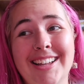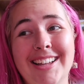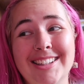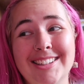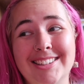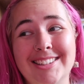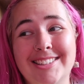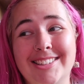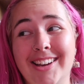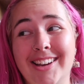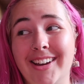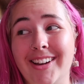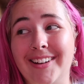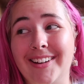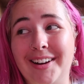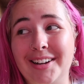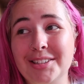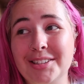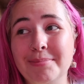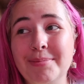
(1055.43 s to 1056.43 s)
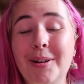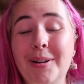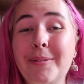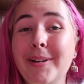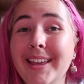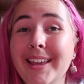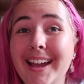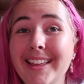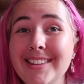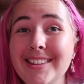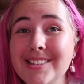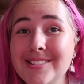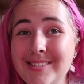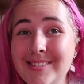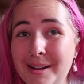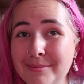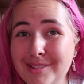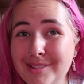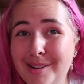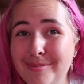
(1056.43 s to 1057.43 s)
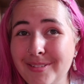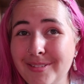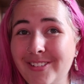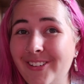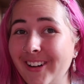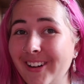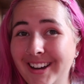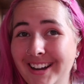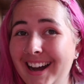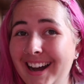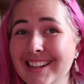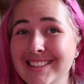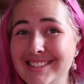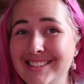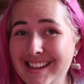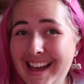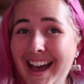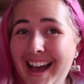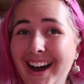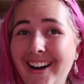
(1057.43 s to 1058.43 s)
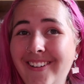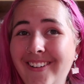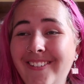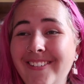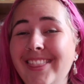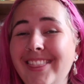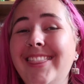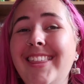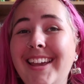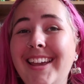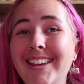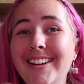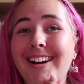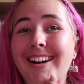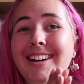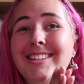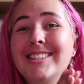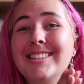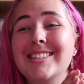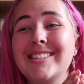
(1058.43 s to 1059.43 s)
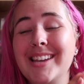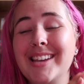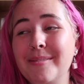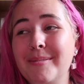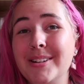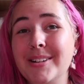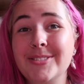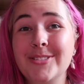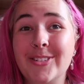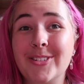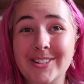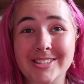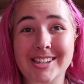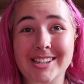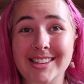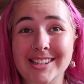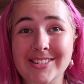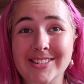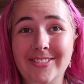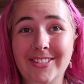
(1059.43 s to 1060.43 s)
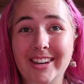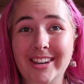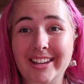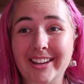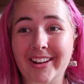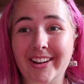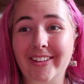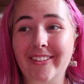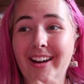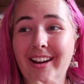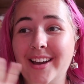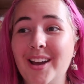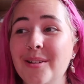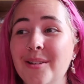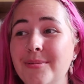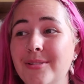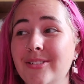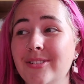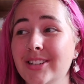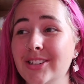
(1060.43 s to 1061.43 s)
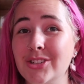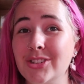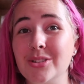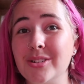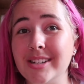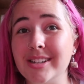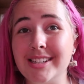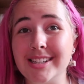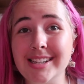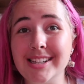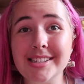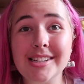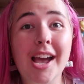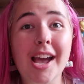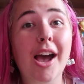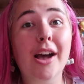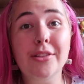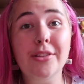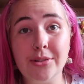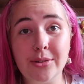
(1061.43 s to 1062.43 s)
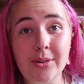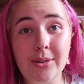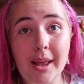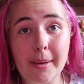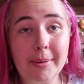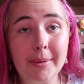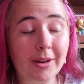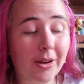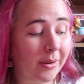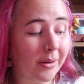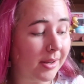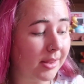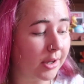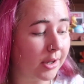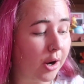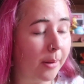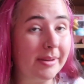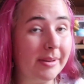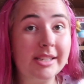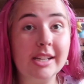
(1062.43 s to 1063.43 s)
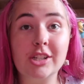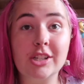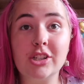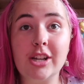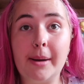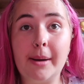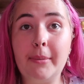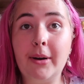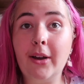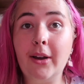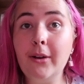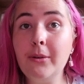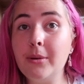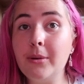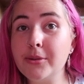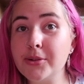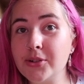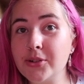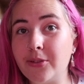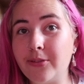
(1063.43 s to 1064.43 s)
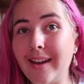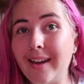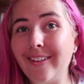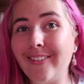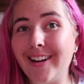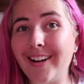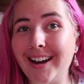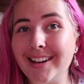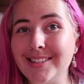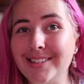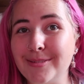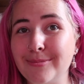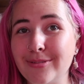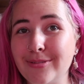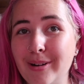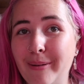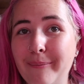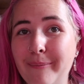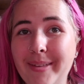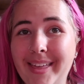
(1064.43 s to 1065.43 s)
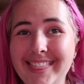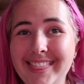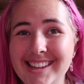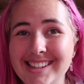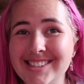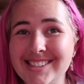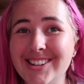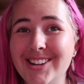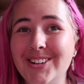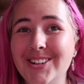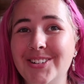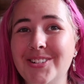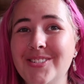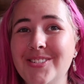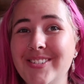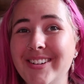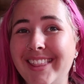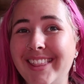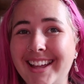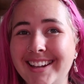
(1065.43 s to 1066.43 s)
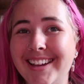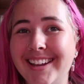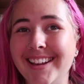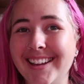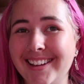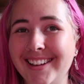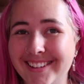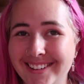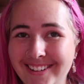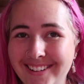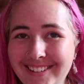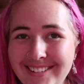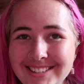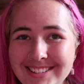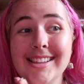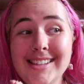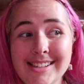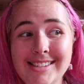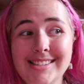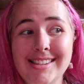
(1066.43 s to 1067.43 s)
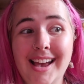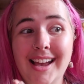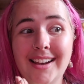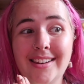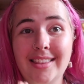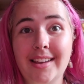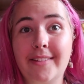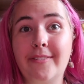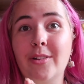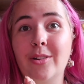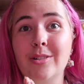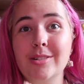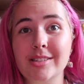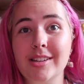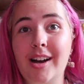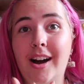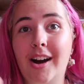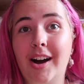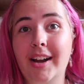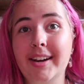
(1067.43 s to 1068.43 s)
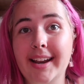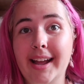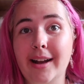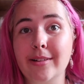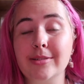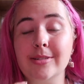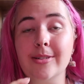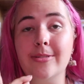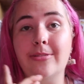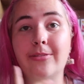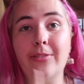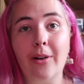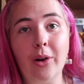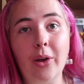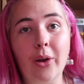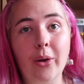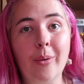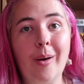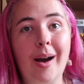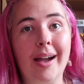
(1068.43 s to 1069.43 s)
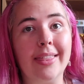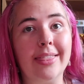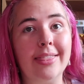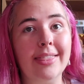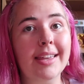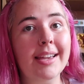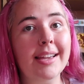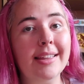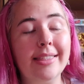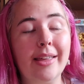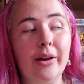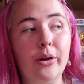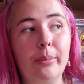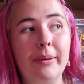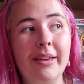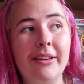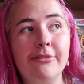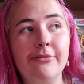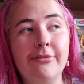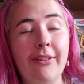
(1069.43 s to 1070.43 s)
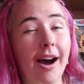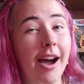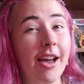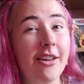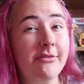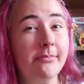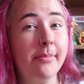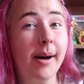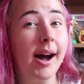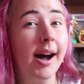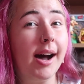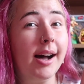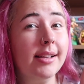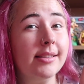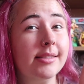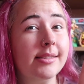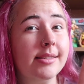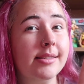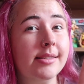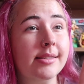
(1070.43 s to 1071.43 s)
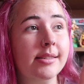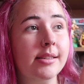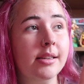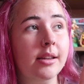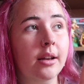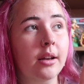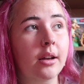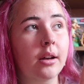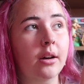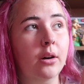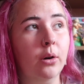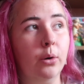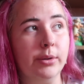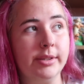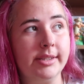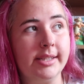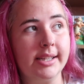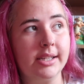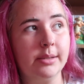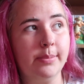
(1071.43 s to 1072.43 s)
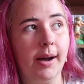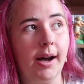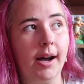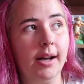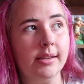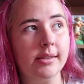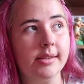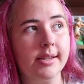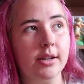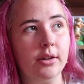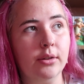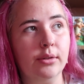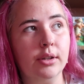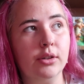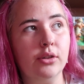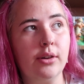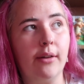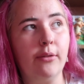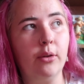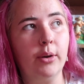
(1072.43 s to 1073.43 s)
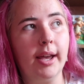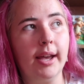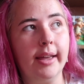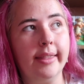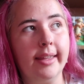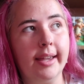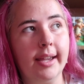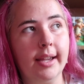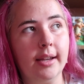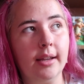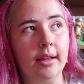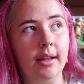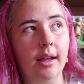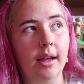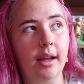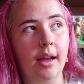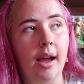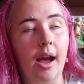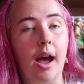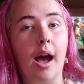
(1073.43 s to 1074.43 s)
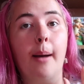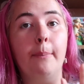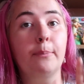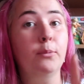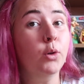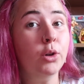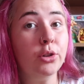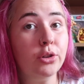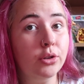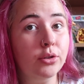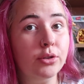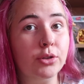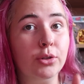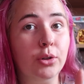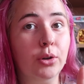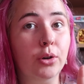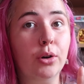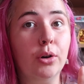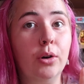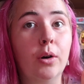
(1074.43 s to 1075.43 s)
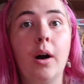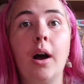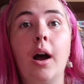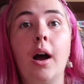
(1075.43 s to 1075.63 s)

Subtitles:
So I should probably get this wrapped up before it cuts out. Thank you guys so much for watching this video. I hope you enjoyed it. Do let me know in the comment section down below what was your favourite item from this haul that I got. As I said, the vlogs are now to follow. I think there'll be 5 parts or 6 parts, including travel day, I think. Not too sure.